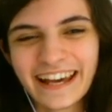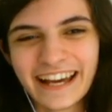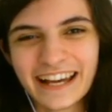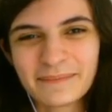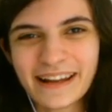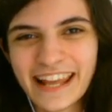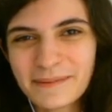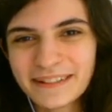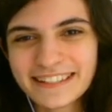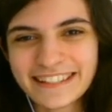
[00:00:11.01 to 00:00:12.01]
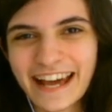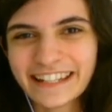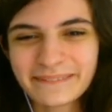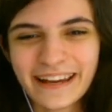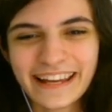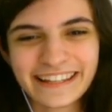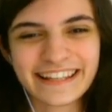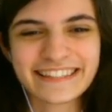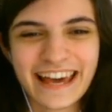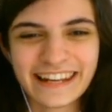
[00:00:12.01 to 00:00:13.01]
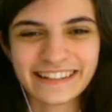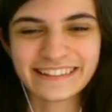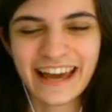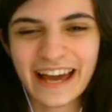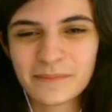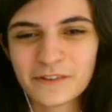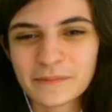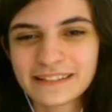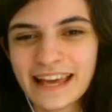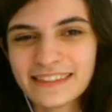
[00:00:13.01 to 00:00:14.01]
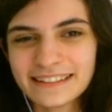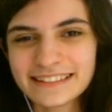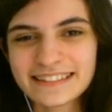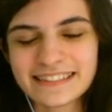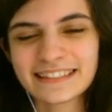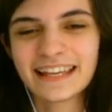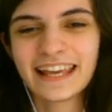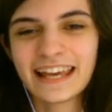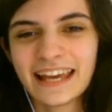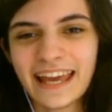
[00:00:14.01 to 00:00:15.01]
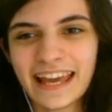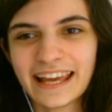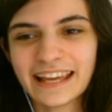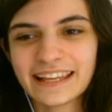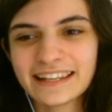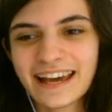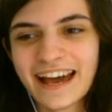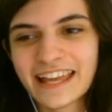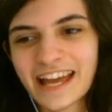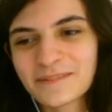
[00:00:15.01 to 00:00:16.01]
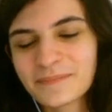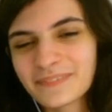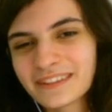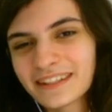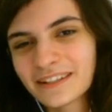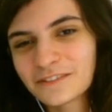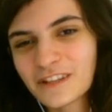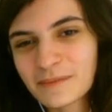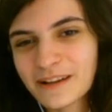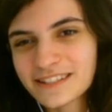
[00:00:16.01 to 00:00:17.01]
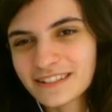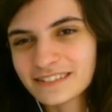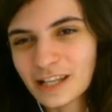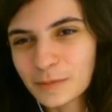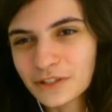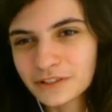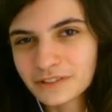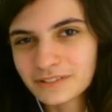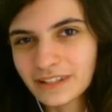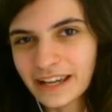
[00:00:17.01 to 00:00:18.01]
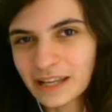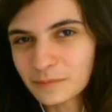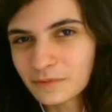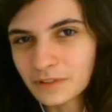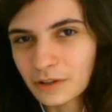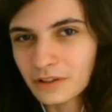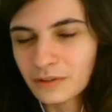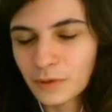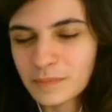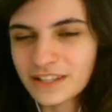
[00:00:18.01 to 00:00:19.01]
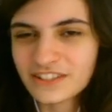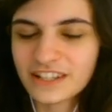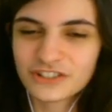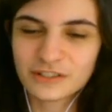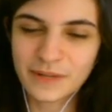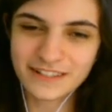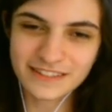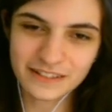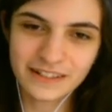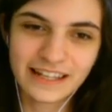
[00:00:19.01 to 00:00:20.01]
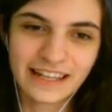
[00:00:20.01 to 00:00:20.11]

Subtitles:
My name is Anna Kazarian. I'm from the Netherlands and I am FIDE Master and I am the Women International Master.